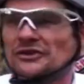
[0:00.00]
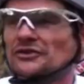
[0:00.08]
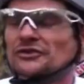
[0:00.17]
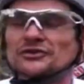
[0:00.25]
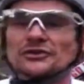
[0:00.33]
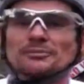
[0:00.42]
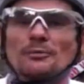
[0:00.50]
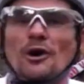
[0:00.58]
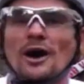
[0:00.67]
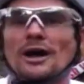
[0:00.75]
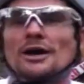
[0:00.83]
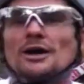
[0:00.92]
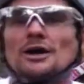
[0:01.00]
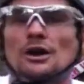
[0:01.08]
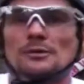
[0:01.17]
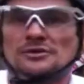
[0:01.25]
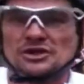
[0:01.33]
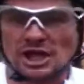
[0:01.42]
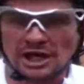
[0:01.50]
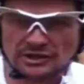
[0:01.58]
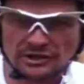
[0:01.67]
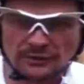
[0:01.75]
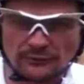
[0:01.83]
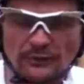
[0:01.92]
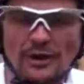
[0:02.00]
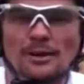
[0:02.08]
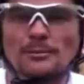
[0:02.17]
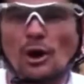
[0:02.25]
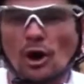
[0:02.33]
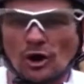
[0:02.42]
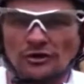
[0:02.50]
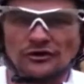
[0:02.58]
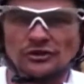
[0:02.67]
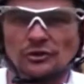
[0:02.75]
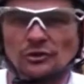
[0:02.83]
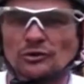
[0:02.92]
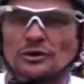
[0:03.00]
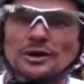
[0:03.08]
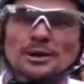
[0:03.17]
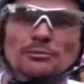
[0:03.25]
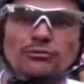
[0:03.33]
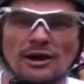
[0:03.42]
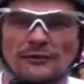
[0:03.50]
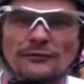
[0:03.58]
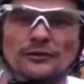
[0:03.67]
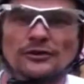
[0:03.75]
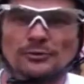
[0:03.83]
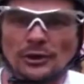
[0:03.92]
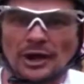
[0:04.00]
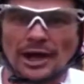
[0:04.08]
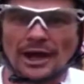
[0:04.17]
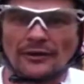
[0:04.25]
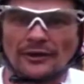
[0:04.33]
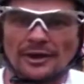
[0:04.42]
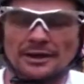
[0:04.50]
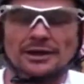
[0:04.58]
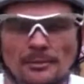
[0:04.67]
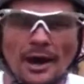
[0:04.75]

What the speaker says: This is just my objective, personal preference putting it out there.